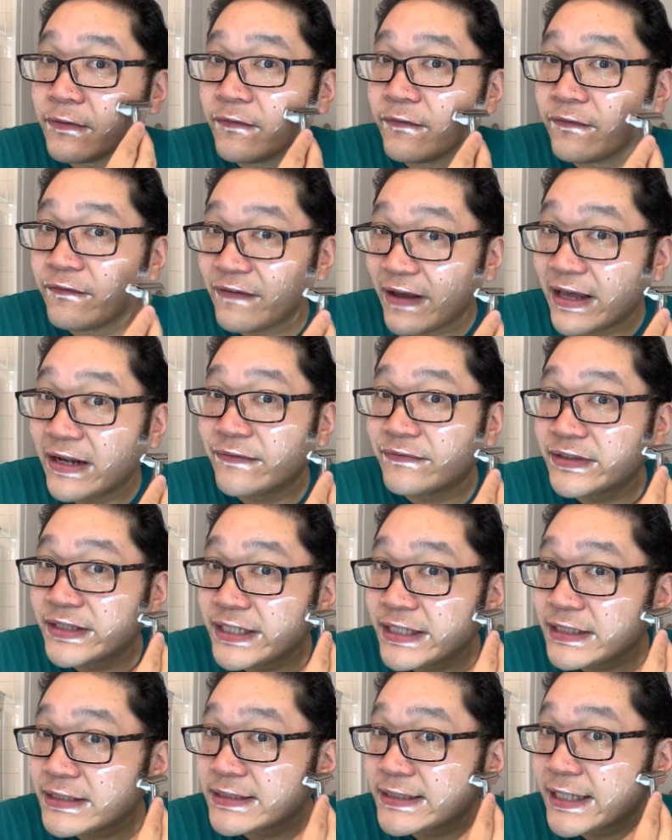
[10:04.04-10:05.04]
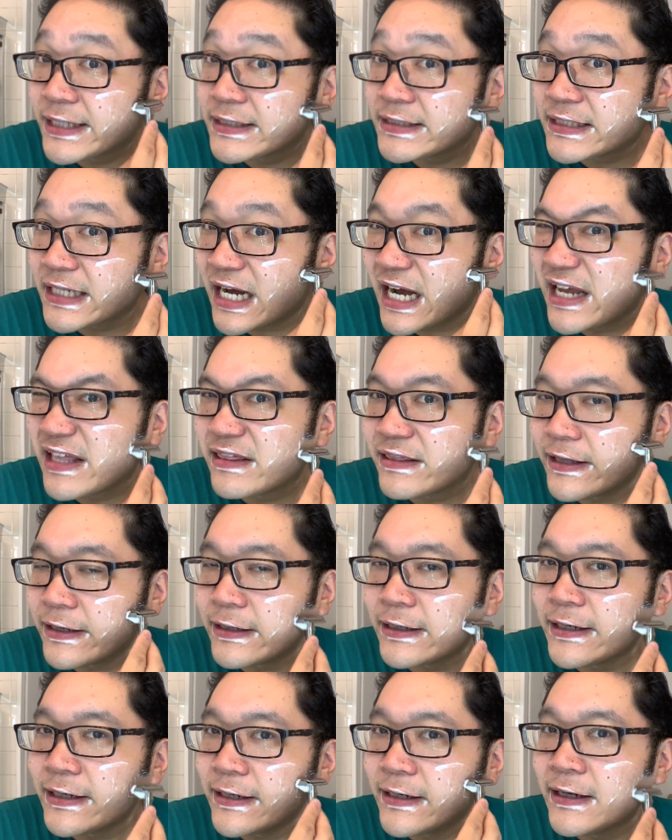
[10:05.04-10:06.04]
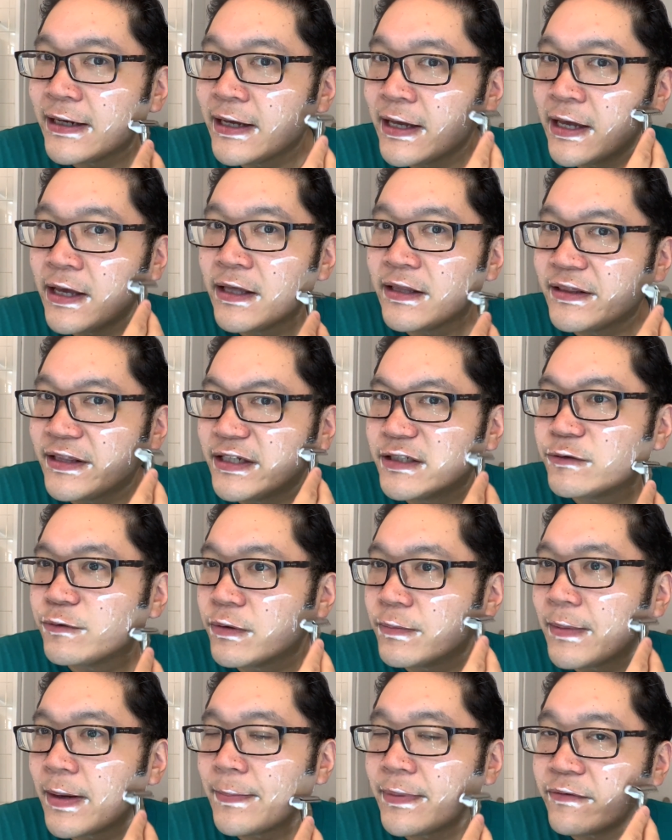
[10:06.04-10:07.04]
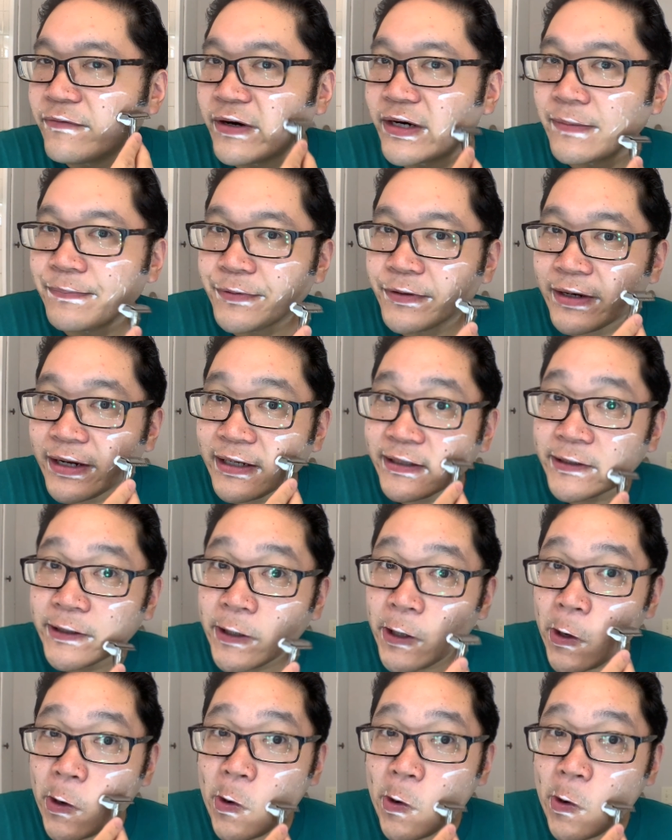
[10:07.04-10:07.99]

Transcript: fan of tea scents, I think this one might be right up your alley.